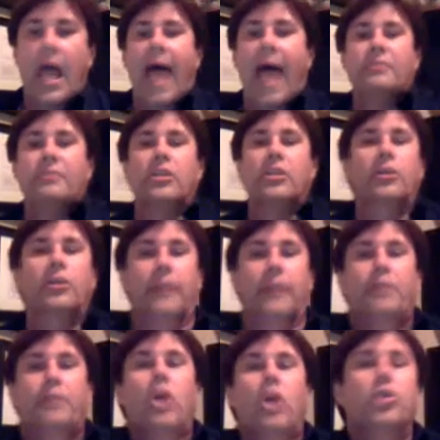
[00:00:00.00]

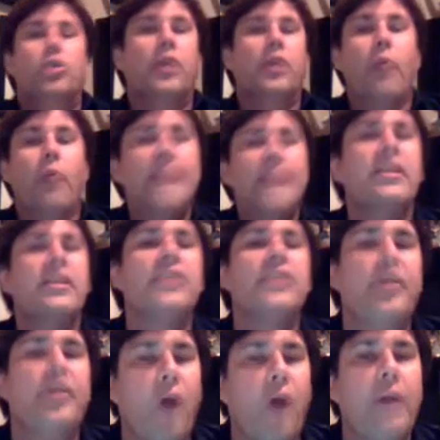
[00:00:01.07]
Absolutely. You can rest in his
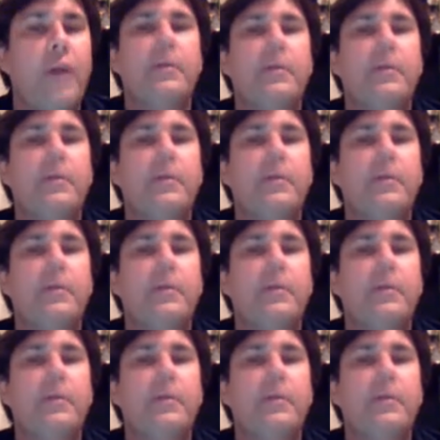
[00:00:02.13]
authority